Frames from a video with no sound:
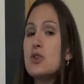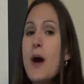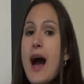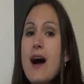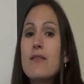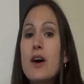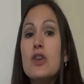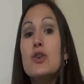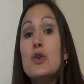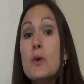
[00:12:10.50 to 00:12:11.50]
You have
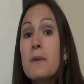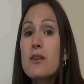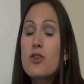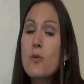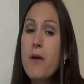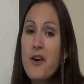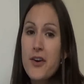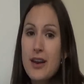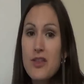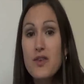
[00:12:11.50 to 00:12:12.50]
a new political
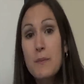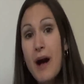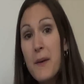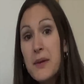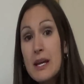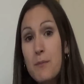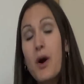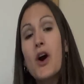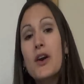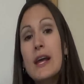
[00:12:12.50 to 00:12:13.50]
party, the
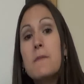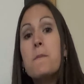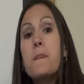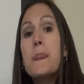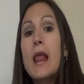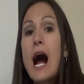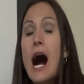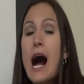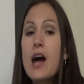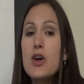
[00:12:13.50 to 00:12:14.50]
Republican Party,
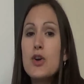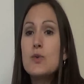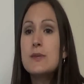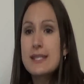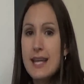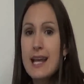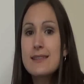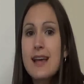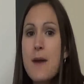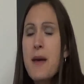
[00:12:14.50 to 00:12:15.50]
who
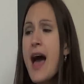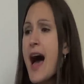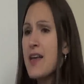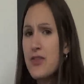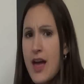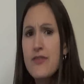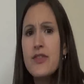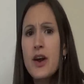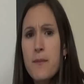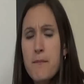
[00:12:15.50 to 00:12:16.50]
stands up, and
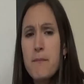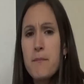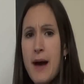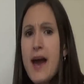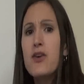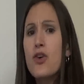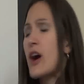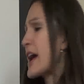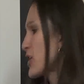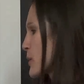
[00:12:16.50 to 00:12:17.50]
their battle
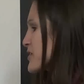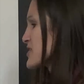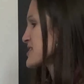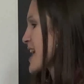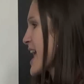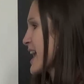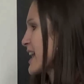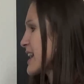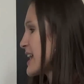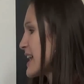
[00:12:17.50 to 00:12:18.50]
cry, and what they're
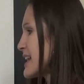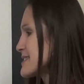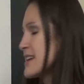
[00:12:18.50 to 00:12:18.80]
saying is,